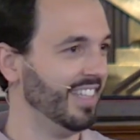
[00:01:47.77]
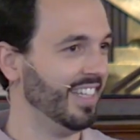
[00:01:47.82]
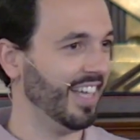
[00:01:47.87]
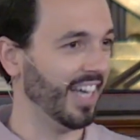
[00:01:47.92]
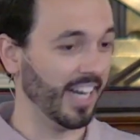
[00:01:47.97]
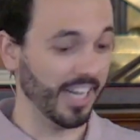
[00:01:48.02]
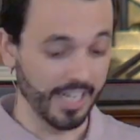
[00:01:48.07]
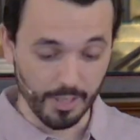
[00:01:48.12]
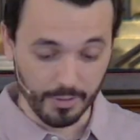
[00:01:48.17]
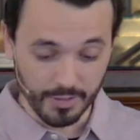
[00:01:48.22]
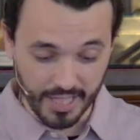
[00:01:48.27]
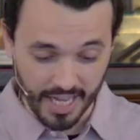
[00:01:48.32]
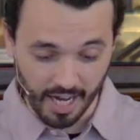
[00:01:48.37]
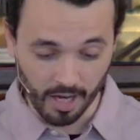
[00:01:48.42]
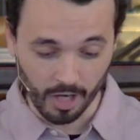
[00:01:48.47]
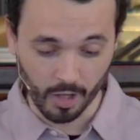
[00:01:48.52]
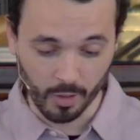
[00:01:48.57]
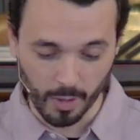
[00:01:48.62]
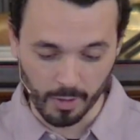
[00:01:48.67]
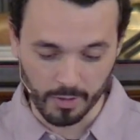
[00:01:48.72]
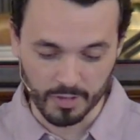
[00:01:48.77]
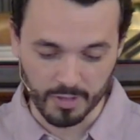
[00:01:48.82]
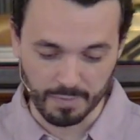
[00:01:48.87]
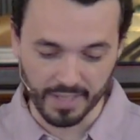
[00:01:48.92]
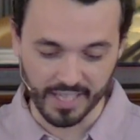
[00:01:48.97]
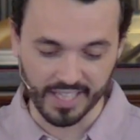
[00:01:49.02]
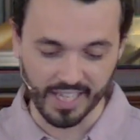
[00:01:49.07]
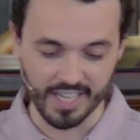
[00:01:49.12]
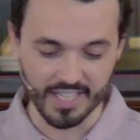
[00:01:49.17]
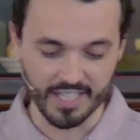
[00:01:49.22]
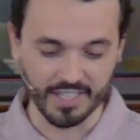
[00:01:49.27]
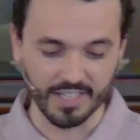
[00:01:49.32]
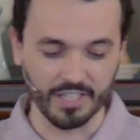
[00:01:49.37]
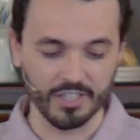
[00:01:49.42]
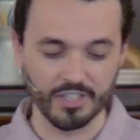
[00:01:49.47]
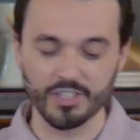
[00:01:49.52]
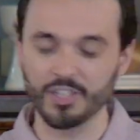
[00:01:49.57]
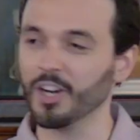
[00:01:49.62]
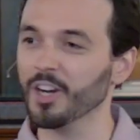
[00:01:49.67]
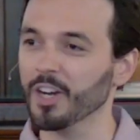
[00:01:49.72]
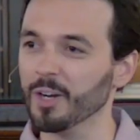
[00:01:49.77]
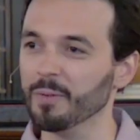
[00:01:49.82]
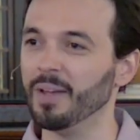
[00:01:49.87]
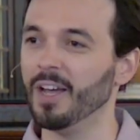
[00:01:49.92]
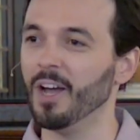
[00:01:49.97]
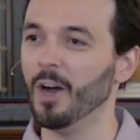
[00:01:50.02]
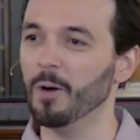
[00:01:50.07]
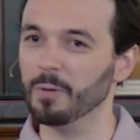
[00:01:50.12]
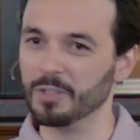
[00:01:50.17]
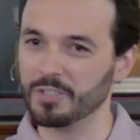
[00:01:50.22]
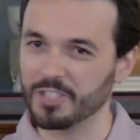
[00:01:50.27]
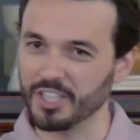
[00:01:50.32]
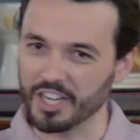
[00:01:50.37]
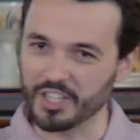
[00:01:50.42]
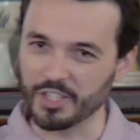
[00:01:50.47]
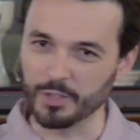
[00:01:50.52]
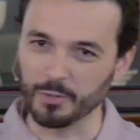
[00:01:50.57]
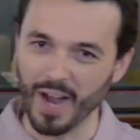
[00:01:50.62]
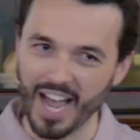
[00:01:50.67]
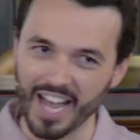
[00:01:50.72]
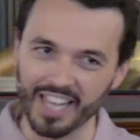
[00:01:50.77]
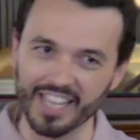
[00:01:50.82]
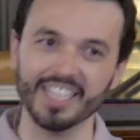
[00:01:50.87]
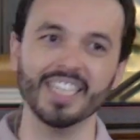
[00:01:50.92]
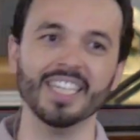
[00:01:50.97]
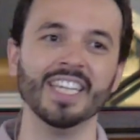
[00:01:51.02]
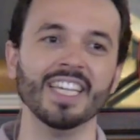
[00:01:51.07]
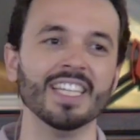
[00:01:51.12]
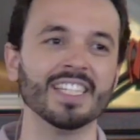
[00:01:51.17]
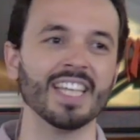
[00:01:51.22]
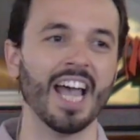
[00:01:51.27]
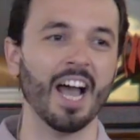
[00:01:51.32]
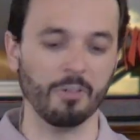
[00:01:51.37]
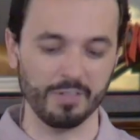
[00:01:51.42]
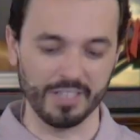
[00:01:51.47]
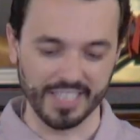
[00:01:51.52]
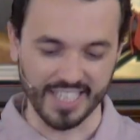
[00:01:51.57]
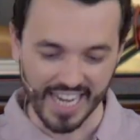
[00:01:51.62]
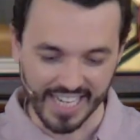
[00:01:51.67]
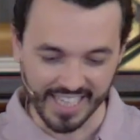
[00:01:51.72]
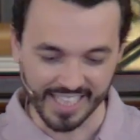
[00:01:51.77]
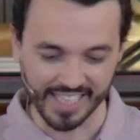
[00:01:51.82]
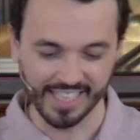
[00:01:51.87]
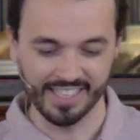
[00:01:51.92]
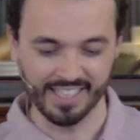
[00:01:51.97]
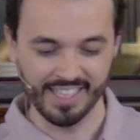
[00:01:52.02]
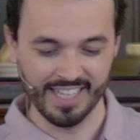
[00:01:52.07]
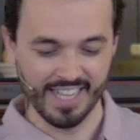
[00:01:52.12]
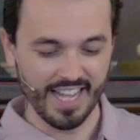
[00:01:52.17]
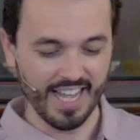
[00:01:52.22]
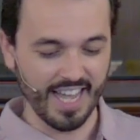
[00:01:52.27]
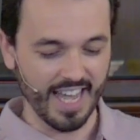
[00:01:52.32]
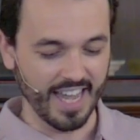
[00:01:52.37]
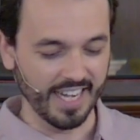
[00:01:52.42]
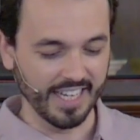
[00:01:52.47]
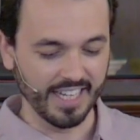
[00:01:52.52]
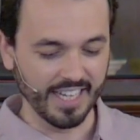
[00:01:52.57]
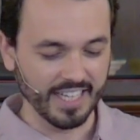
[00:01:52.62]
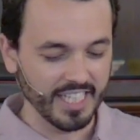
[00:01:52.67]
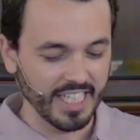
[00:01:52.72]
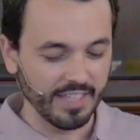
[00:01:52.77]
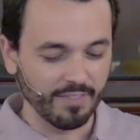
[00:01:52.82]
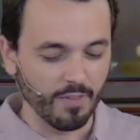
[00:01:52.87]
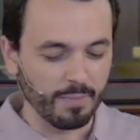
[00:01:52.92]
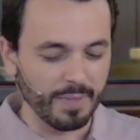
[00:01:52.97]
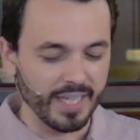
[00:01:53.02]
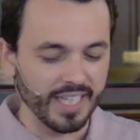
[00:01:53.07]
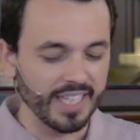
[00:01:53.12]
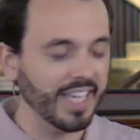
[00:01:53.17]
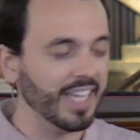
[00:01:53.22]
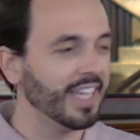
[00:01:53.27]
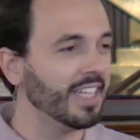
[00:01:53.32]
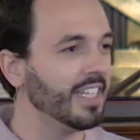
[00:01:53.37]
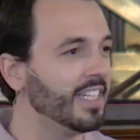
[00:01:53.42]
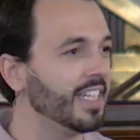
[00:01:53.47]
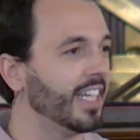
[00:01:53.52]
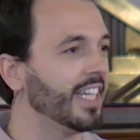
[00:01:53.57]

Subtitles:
And I use air quotes because this term, homosexuality, is outdated, and it doesn't even begin to